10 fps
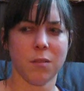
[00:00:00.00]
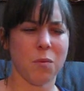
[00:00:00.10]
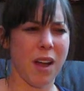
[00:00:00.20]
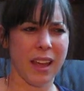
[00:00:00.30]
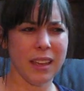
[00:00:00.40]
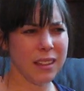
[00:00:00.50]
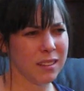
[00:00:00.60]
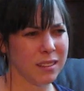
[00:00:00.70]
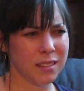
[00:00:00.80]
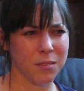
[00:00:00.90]
why?
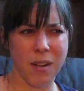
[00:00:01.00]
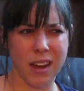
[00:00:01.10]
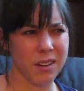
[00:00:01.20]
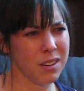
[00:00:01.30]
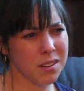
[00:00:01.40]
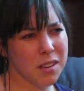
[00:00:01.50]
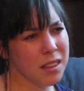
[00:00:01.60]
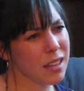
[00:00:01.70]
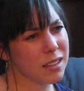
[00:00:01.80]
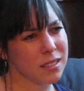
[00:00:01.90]
Why are we doing
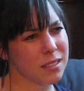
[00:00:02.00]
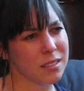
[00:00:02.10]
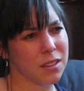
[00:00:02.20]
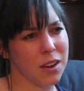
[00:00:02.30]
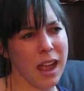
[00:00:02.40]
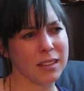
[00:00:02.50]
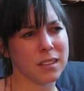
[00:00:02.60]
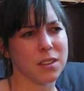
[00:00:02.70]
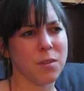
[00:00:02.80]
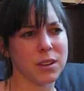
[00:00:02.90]
this? They're
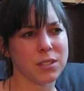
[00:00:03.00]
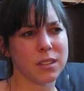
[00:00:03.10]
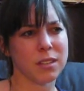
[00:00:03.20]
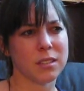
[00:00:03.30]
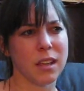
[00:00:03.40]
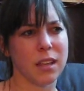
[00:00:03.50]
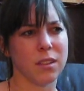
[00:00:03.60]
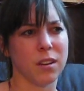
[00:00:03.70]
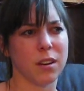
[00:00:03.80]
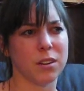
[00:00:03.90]
asking questions and
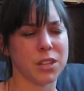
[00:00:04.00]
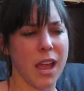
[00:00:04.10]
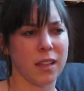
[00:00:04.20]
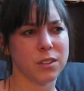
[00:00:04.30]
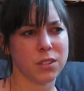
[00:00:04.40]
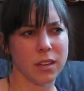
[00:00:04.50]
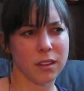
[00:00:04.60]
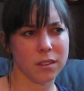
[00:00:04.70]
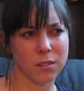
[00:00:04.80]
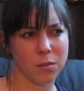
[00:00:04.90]
they're
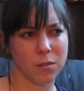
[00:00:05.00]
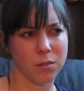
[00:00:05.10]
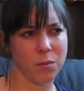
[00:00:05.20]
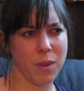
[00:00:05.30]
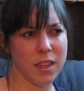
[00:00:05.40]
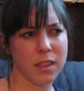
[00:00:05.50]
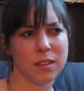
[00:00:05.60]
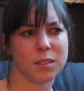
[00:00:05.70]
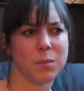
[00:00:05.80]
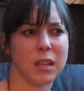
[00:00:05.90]
challenging the way
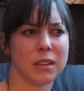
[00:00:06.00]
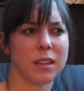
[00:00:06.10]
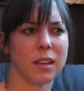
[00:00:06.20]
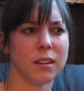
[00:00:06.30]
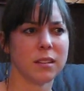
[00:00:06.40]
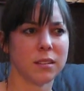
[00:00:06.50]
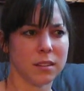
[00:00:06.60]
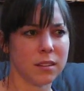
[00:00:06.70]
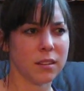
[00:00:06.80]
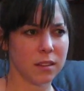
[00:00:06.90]
things are being done.
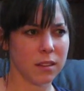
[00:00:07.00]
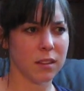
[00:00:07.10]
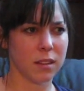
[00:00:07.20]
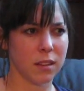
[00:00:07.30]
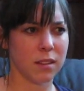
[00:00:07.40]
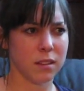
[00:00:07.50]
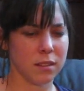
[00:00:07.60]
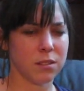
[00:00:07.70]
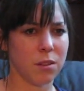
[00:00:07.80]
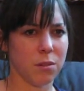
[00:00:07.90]

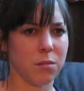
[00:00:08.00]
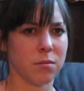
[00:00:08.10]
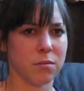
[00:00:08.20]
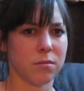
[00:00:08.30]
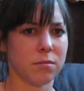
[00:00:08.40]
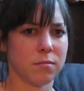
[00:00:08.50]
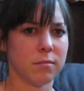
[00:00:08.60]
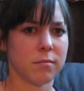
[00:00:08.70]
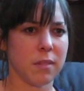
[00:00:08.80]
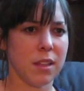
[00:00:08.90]
So
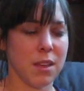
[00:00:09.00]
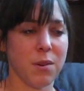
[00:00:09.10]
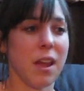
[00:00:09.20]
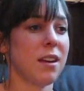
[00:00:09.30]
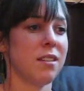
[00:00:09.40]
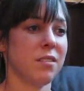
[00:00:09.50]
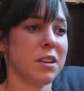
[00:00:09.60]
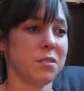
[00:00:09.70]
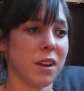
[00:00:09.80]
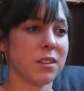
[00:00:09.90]
I think we're headed in the
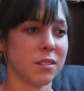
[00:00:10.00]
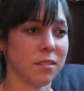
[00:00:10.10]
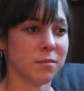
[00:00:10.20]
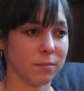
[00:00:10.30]
right direction.